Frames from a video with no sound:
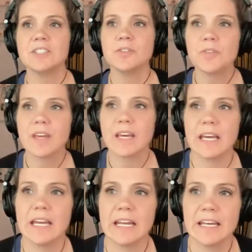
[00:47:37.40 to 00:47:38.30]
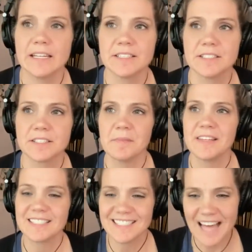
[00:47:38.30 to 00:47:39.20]
I do think it is.
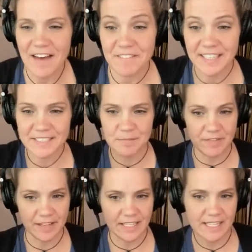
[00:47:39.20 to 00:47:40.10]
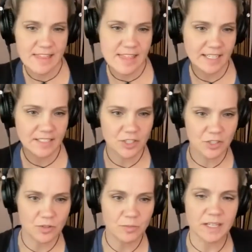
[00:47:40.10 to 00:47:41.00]
This is that victim villain thing
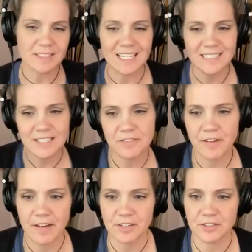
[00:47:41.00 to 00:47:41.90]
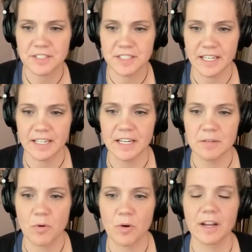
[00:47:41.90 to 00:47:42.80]
too, because I did a five year stint
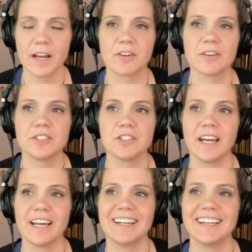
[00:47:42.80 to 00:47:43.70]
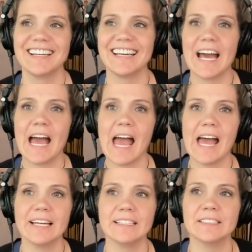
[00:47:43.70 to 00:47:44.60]
in born again Christianity,
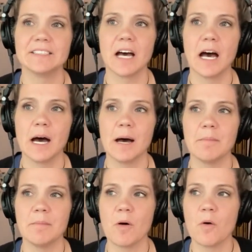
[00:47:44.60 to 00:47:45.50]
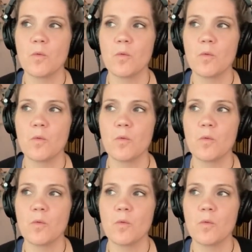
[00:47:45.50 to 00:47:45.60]
and um,